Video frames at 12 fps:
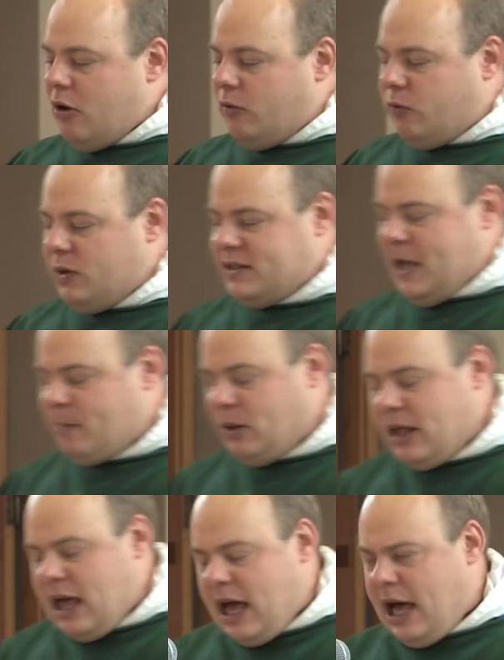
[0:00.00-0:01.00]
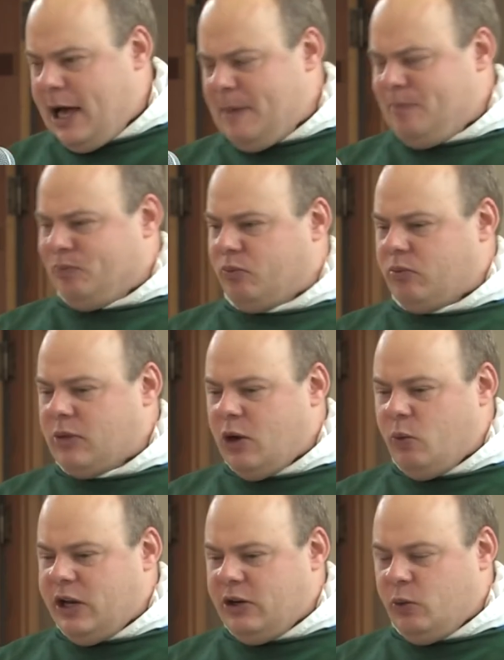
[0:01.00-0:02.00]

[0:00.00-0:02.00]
For example, um, when,